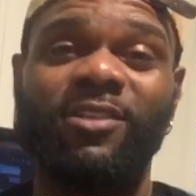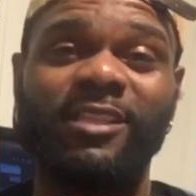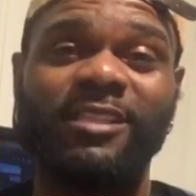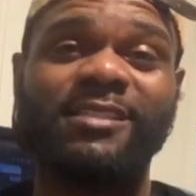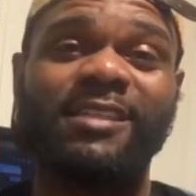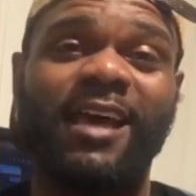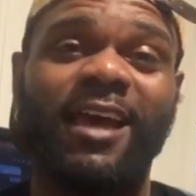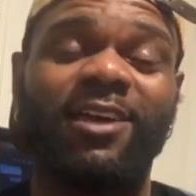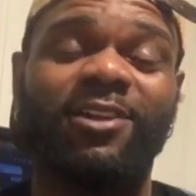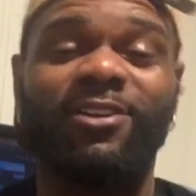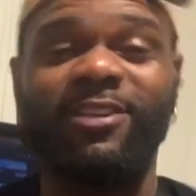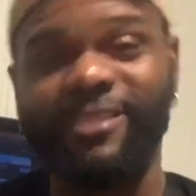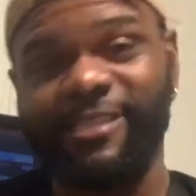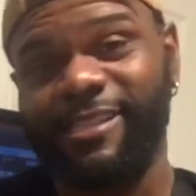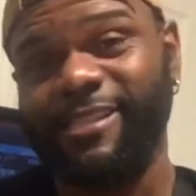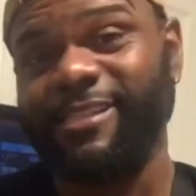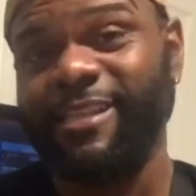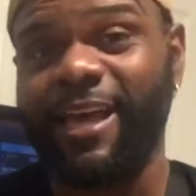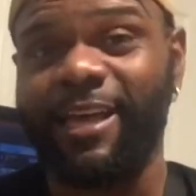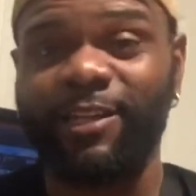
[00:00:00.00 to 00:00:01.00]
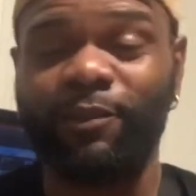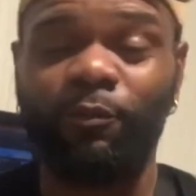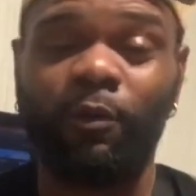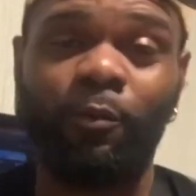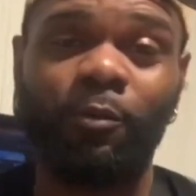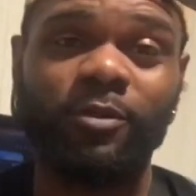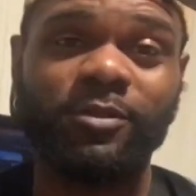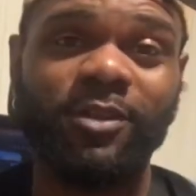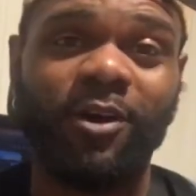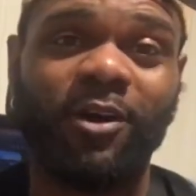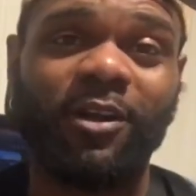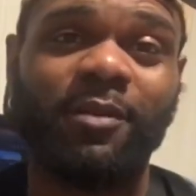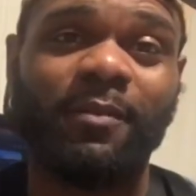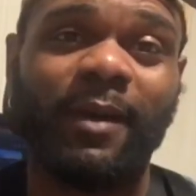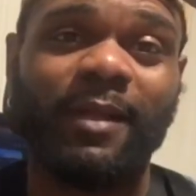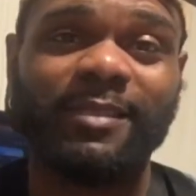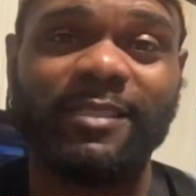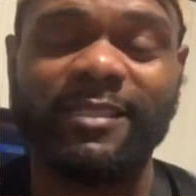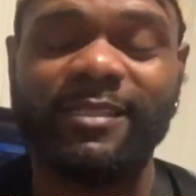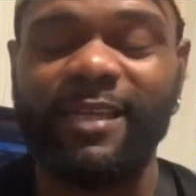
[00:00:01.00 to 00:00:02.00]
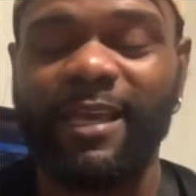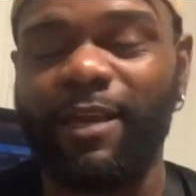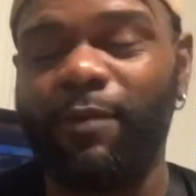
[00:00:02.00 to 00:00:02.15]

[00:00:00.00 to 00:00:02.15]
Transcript: title is exactly what we're talking about today.